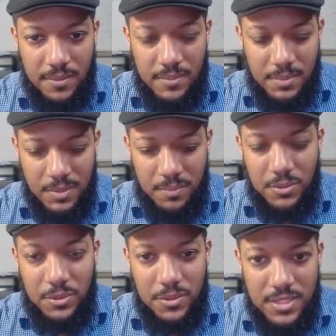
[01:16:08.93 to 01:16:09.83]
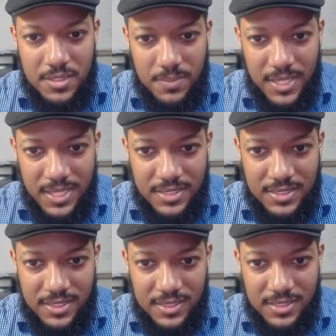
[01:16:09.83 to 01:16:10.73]
Maybe pull this back
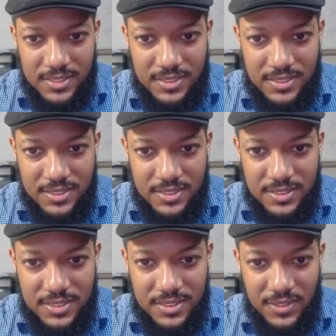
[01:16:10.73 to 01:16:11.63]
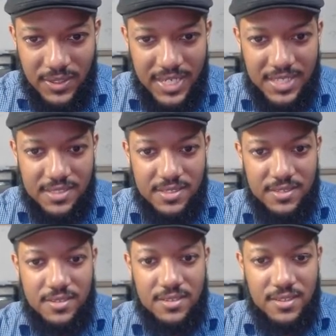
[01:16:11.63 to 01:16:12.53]
6 inches or 8
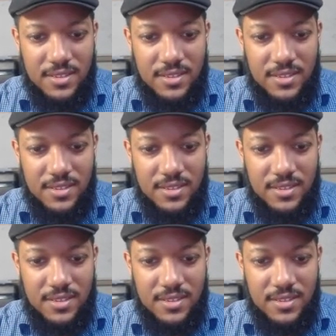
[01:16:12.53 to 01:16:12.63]
inches.